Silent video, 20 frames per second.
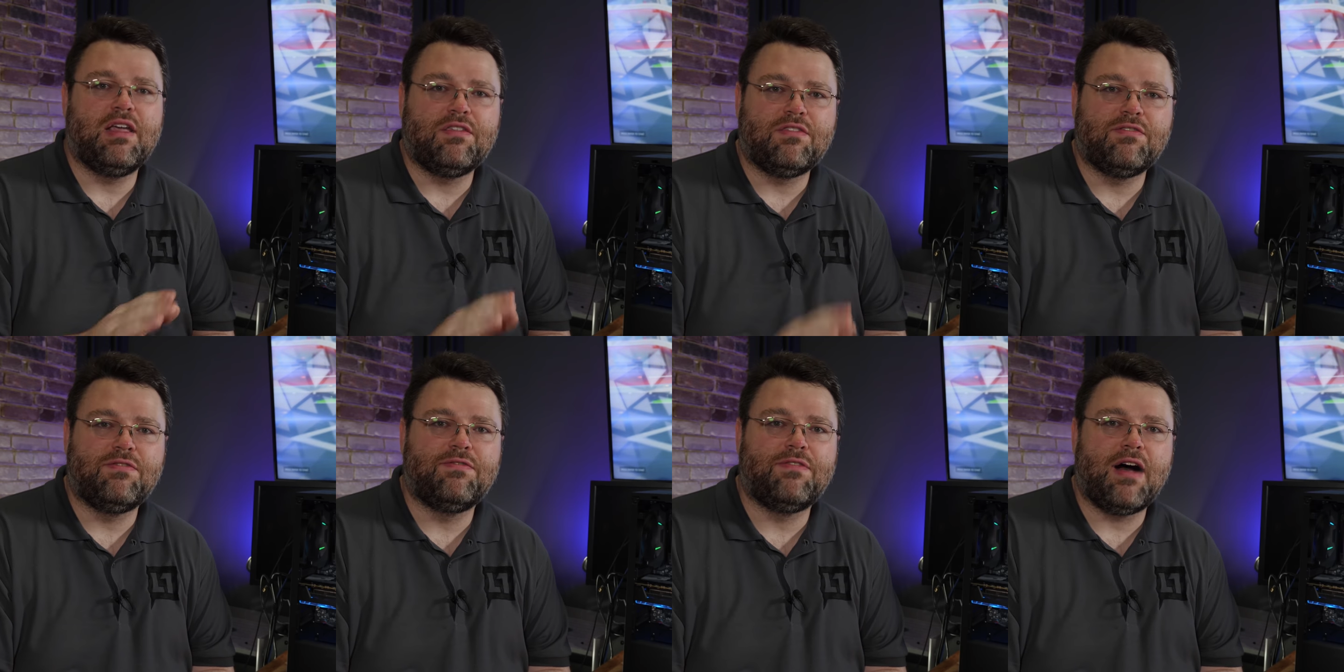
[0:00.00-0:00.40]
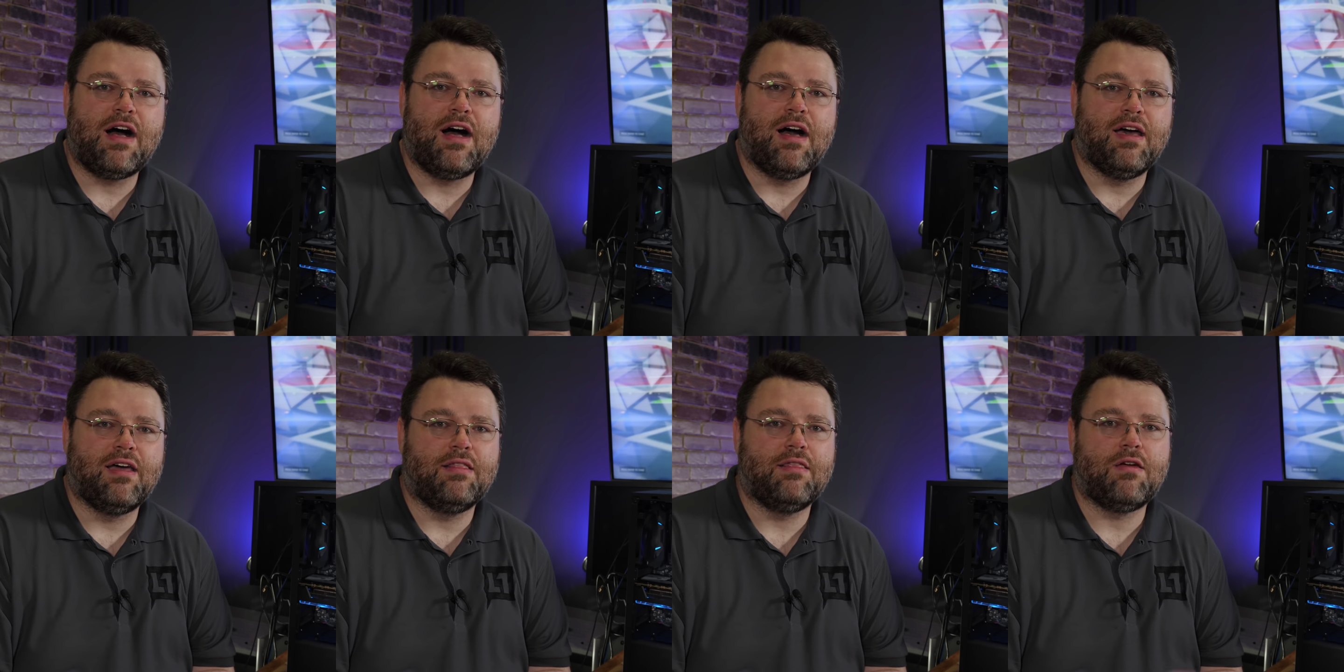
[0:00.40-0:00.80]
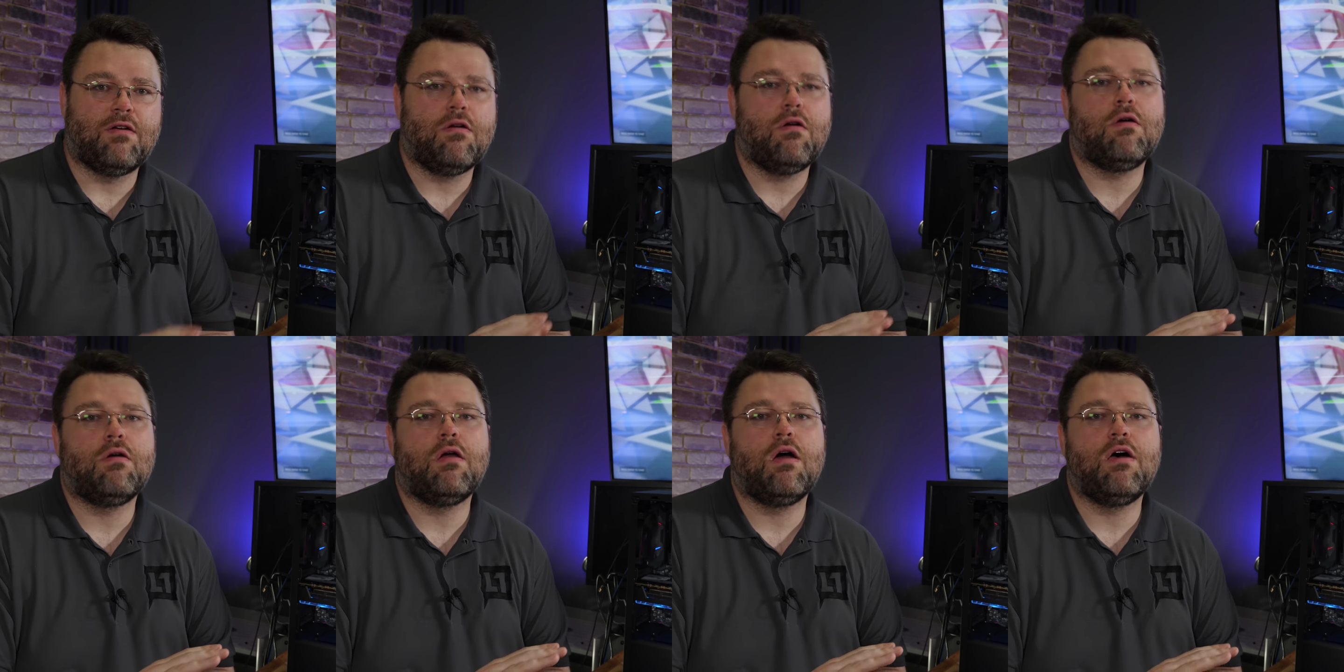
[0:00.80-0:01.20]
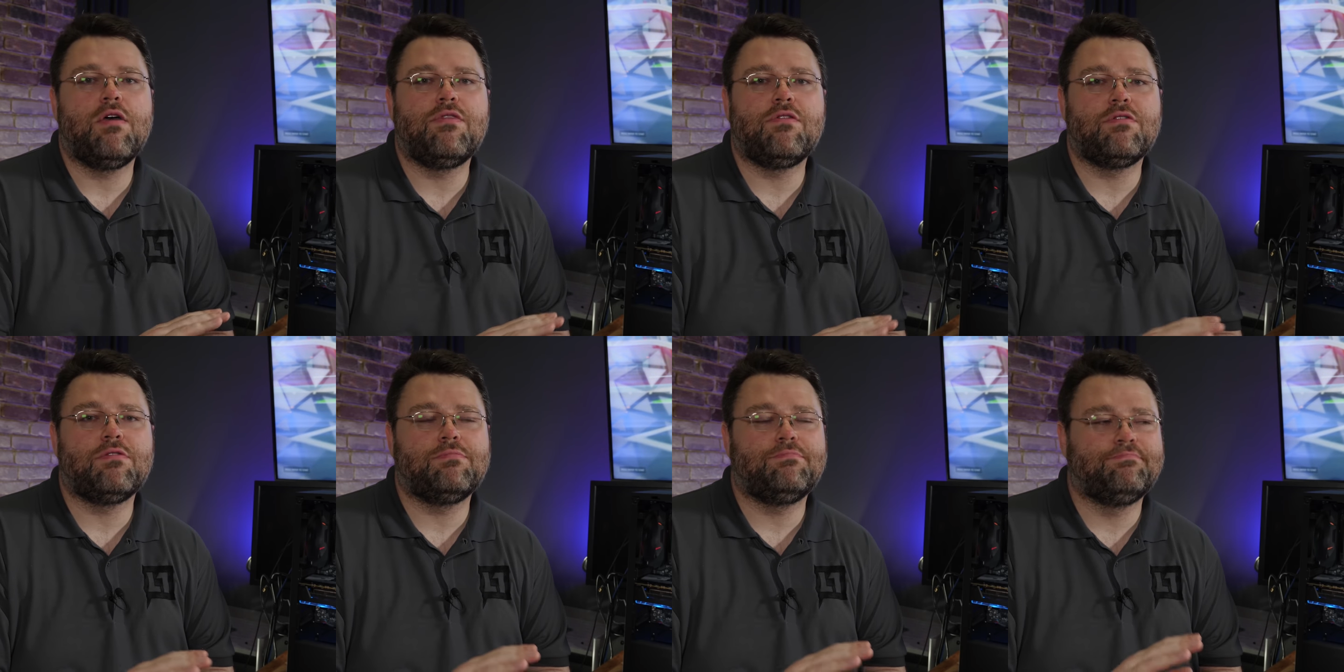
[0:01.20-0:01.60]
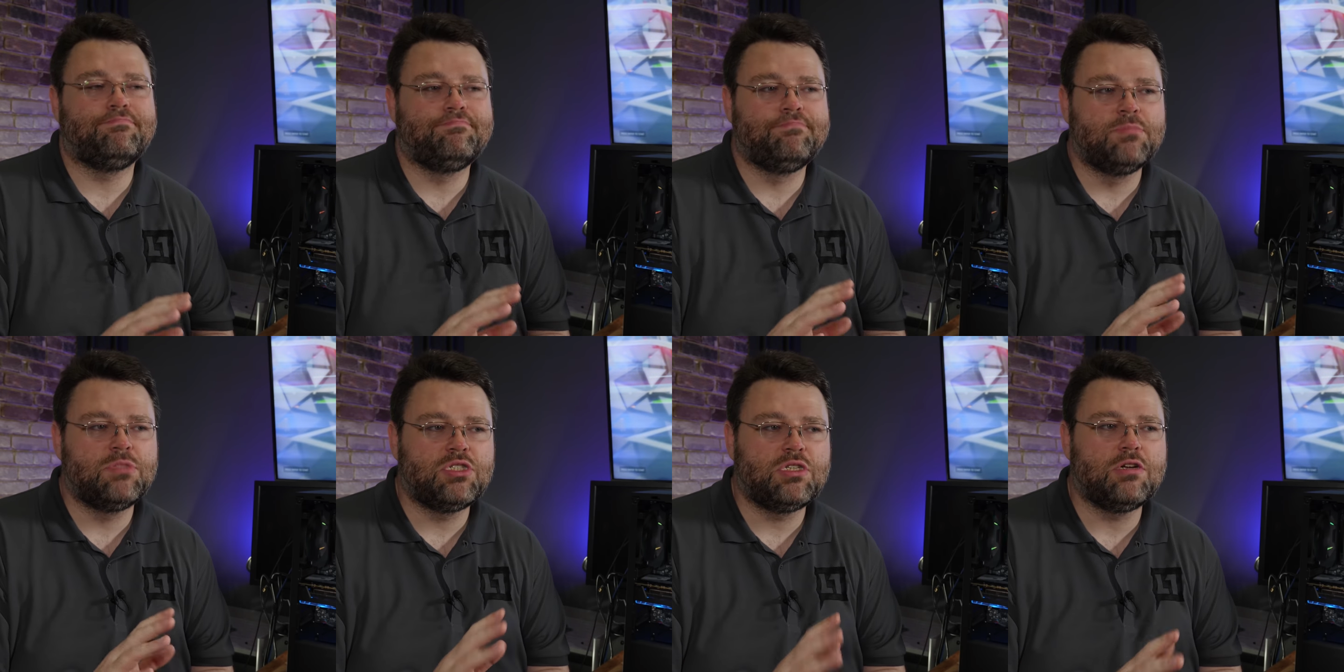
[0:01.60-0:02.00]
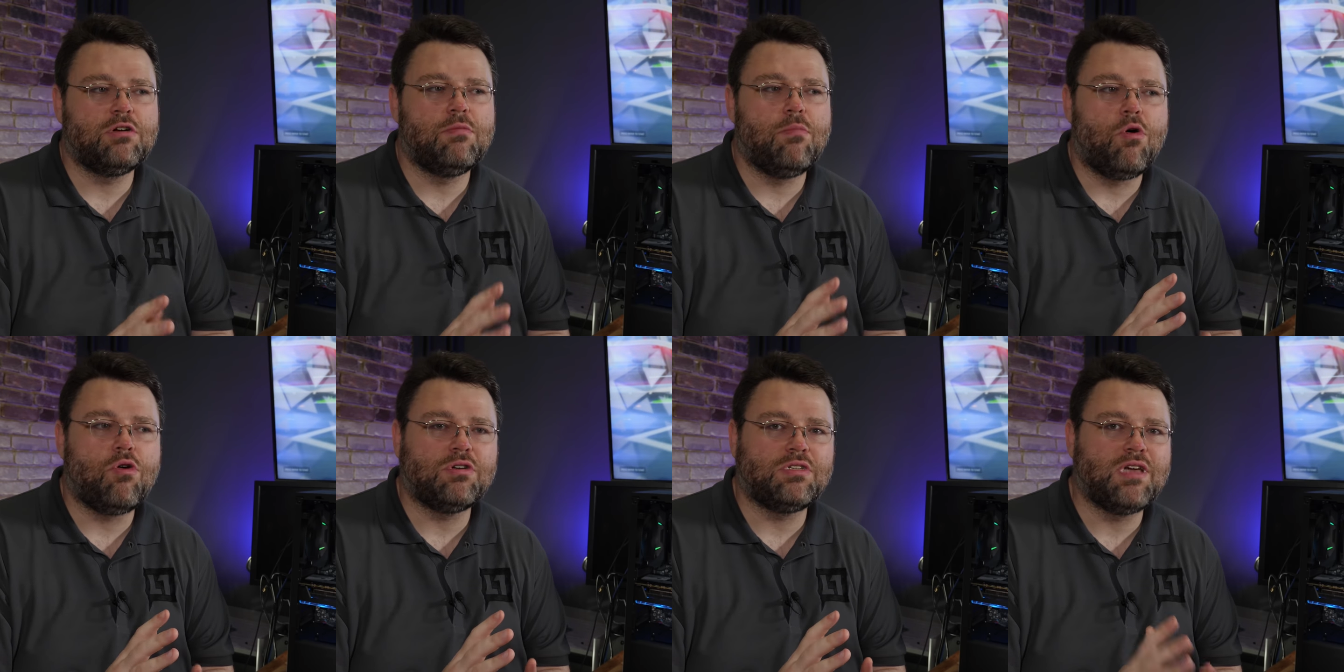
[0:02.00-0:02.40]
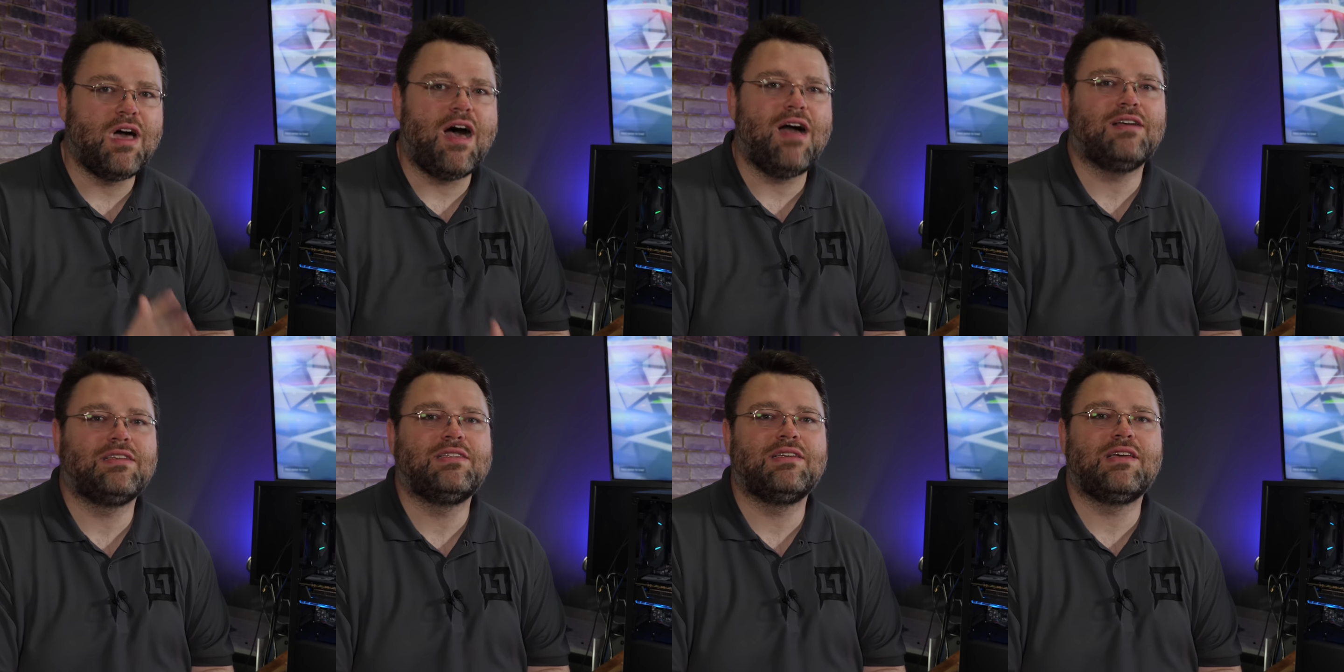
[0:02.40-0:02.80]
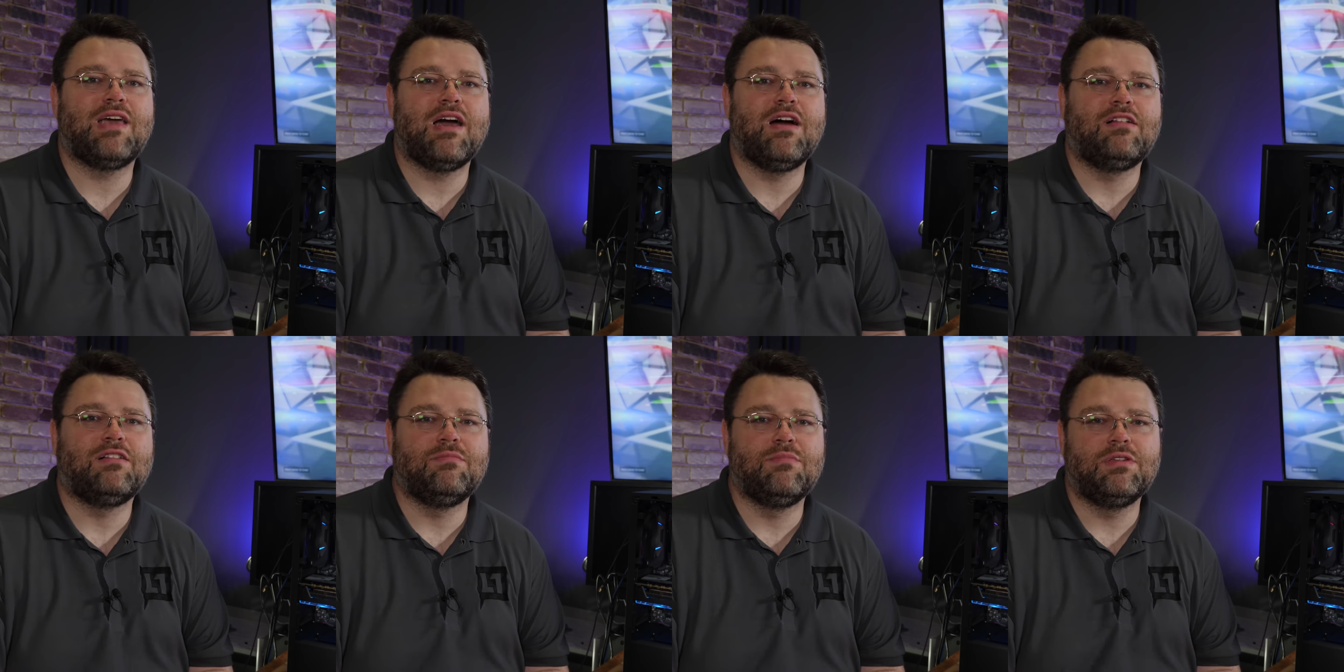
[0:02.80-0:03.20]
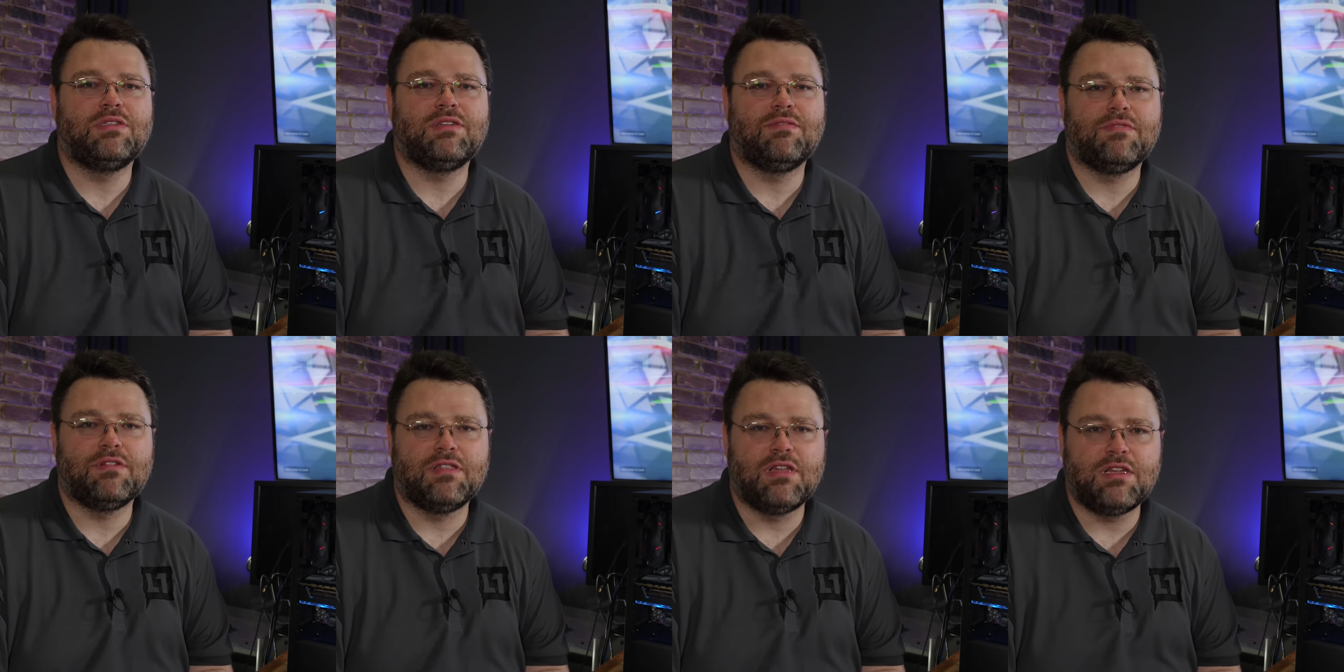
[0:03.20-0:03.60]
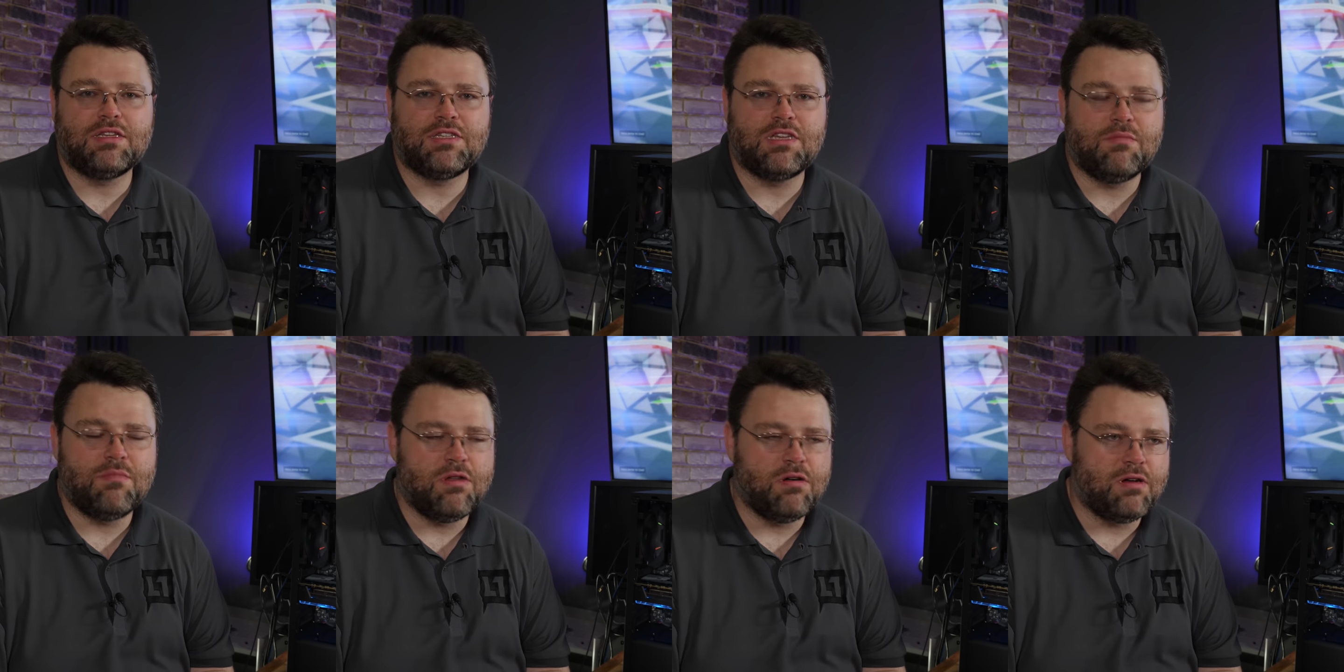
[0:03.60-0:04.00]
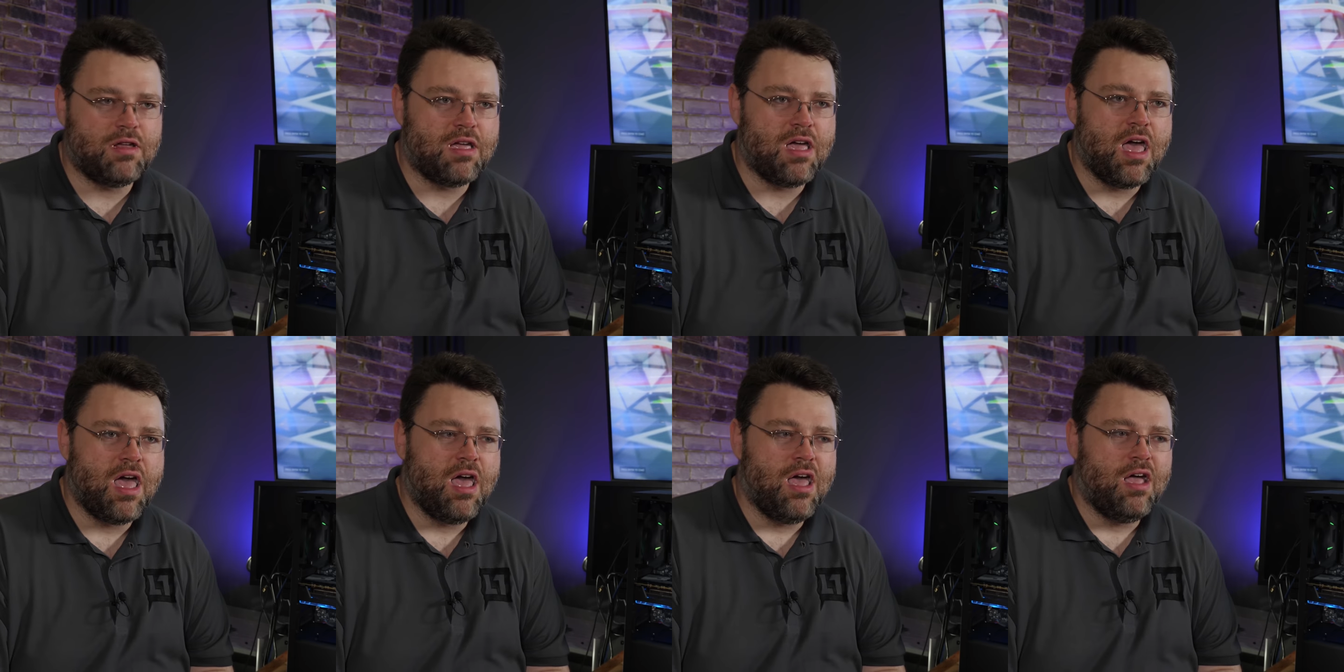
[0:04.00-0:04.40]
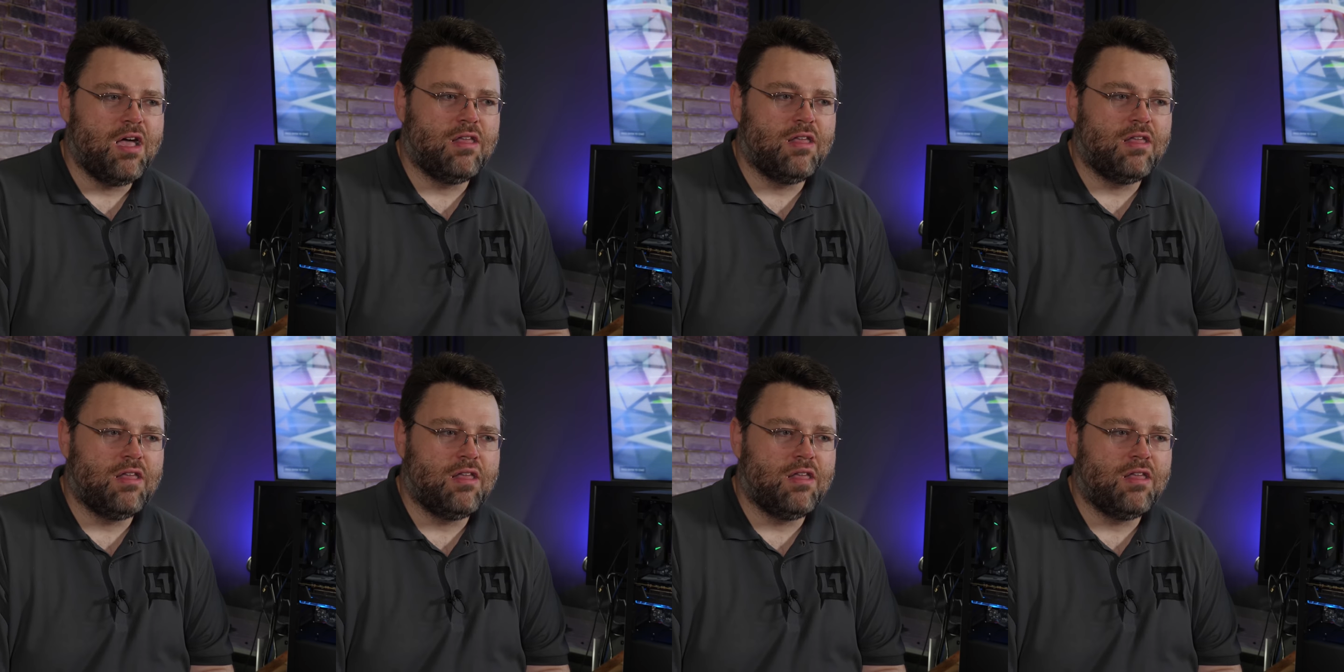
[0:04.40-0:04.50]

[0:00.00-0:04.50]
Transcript: It's fine. There are other, still more toxic elements of the Linux community